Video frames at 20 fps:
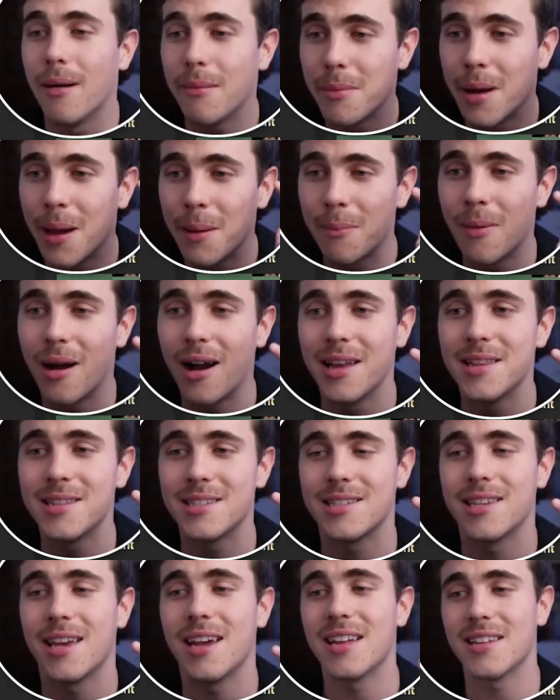But my
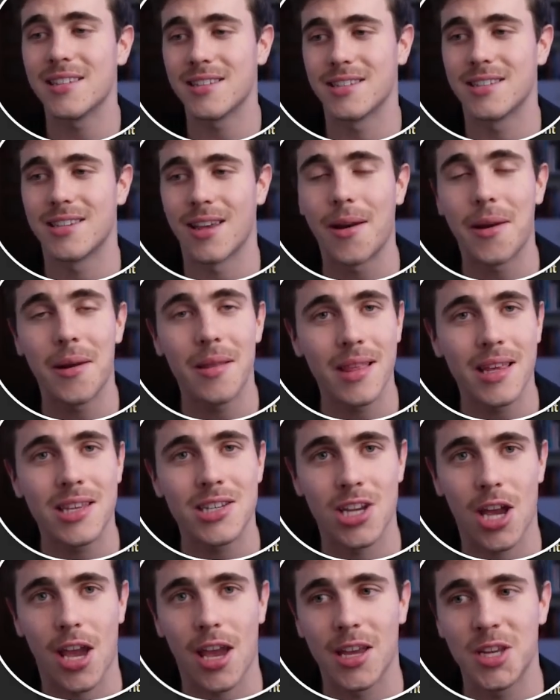mindset suddenly
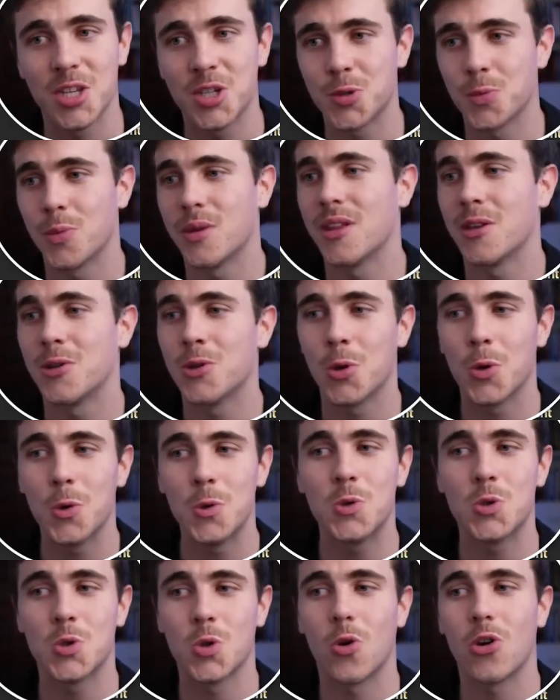changed when the 2
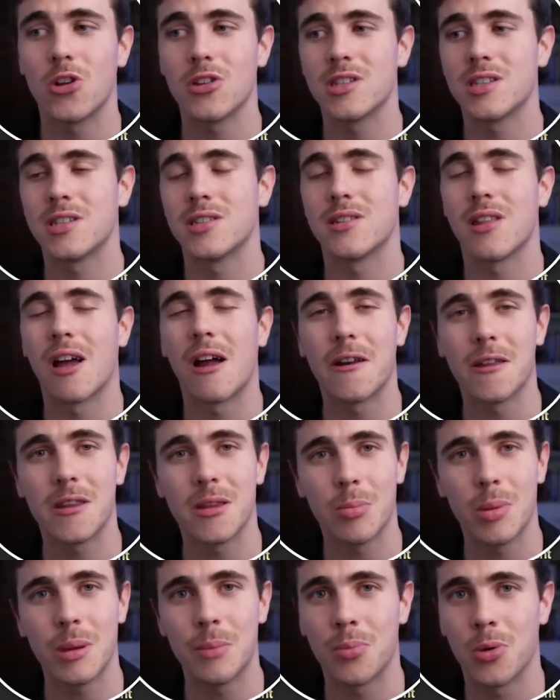shorts started
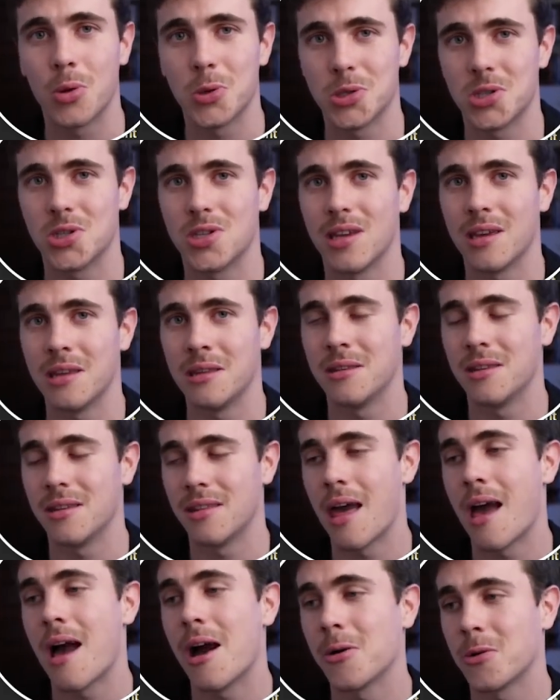to be pushed into
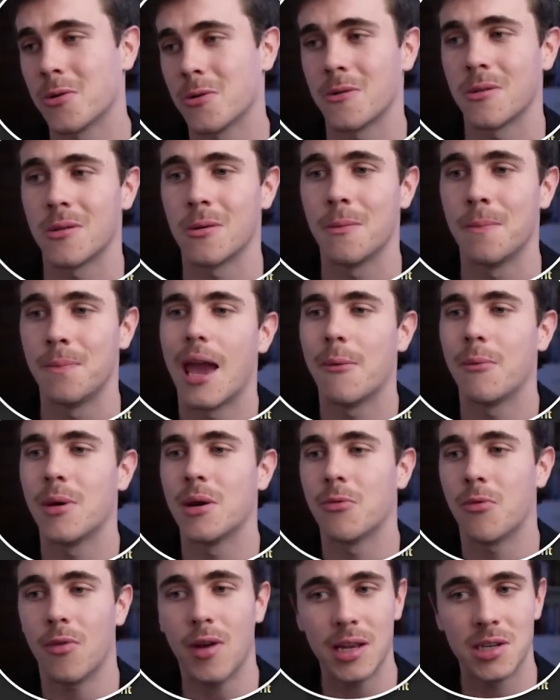the algorithm, and we
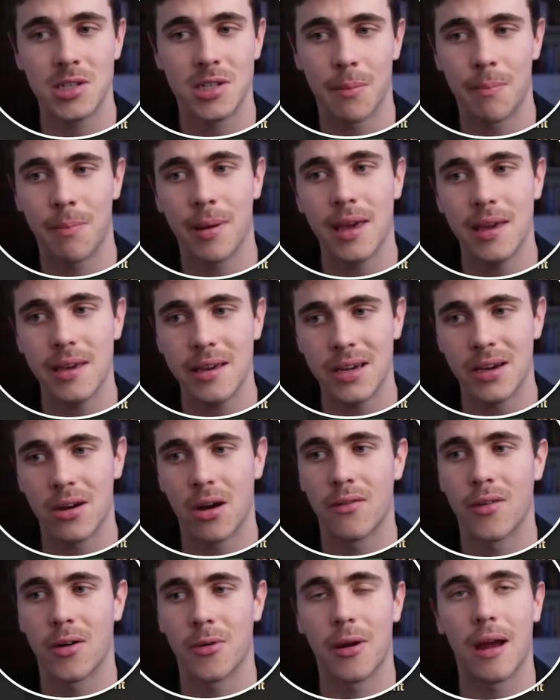reached a peak
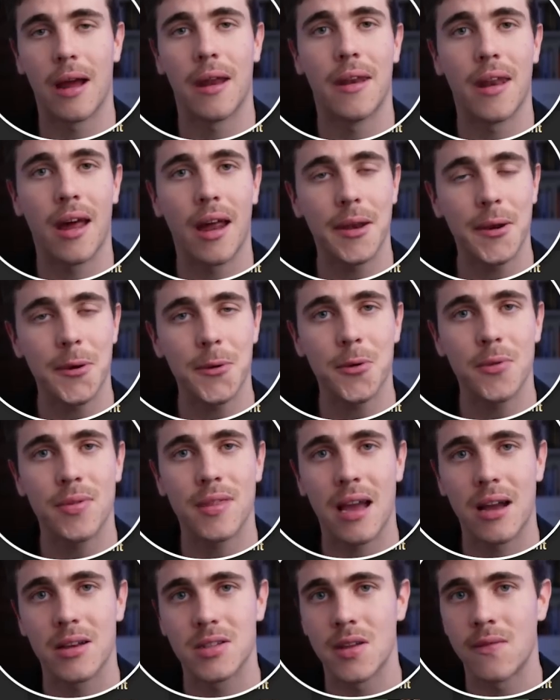of around
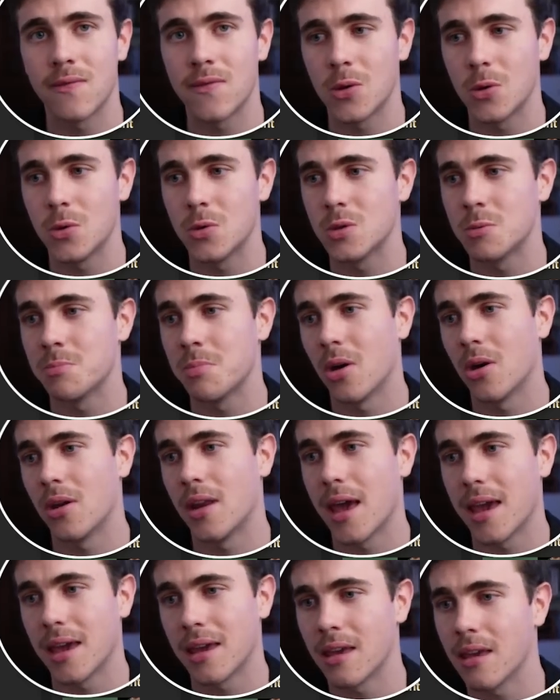900,000 views per
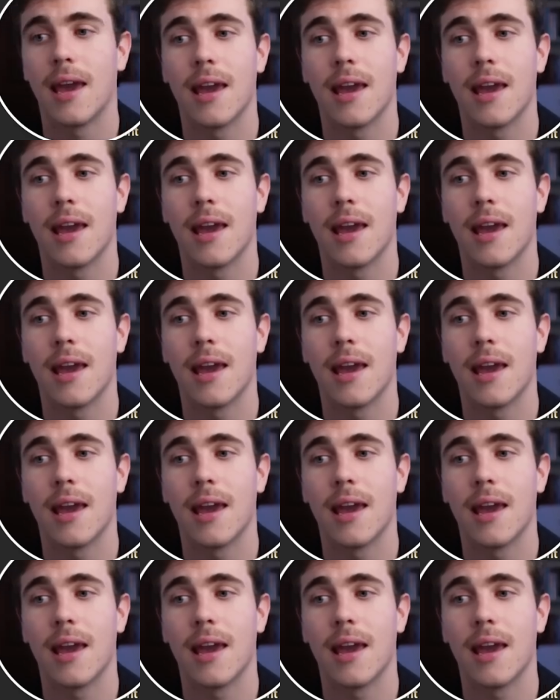day.